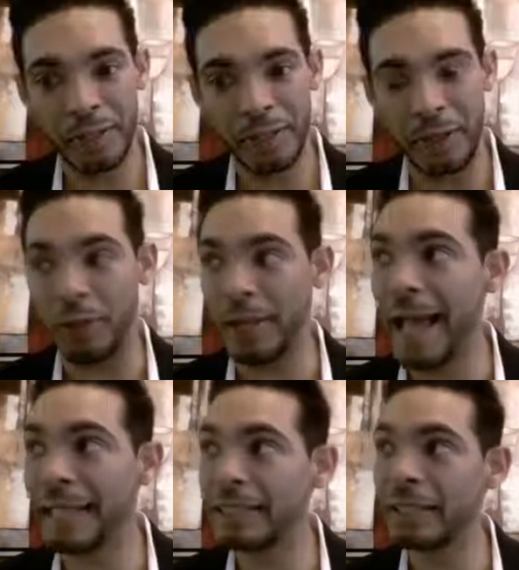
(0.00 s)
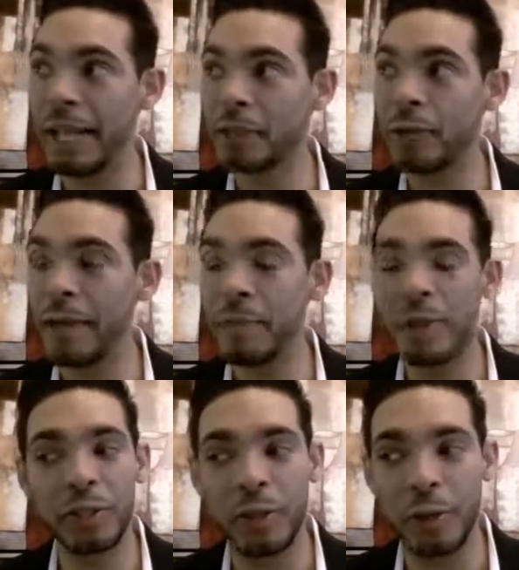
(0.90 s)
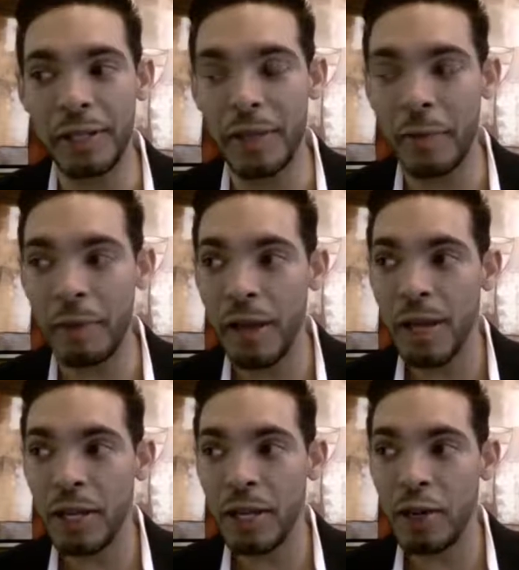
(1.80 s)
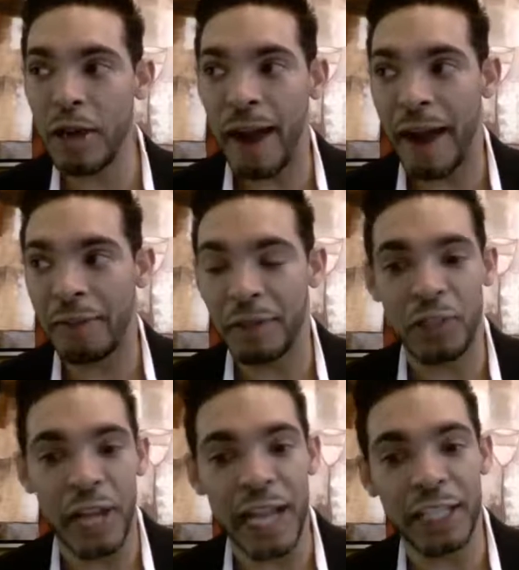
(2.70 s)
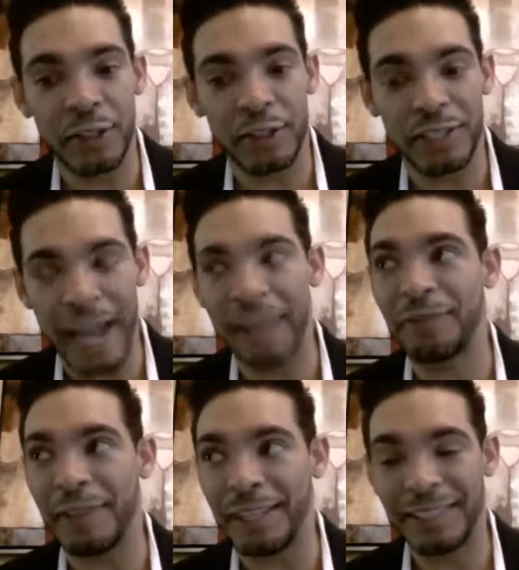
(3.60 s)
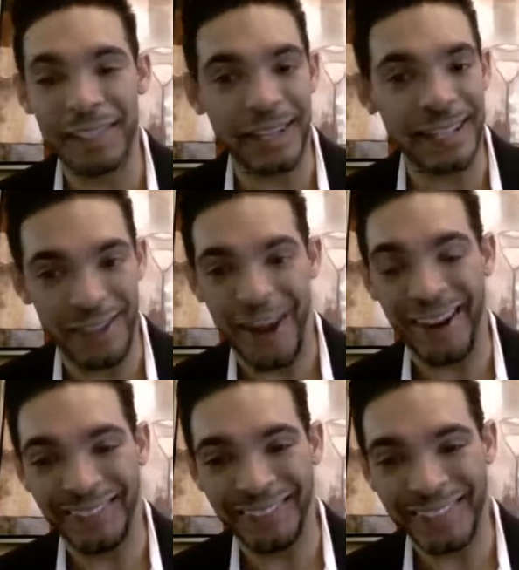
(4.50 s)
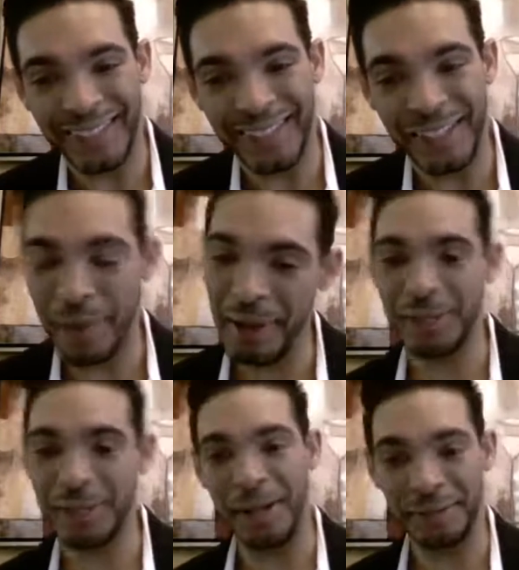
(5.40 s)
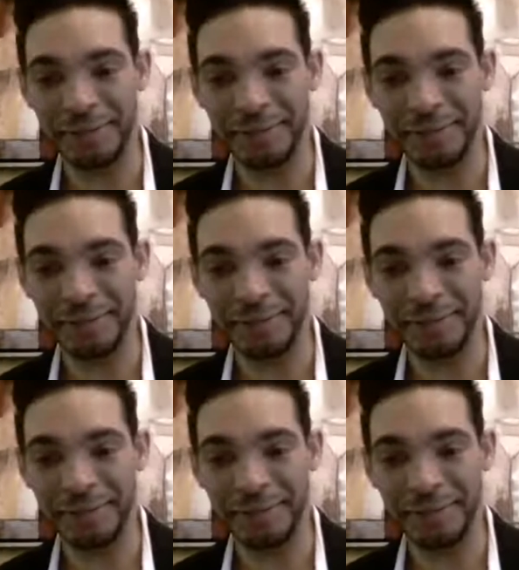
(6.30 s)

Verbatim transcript: So you, that's that's great because you end up you never have to chase your design fees. They're, they're there. You pay yourself.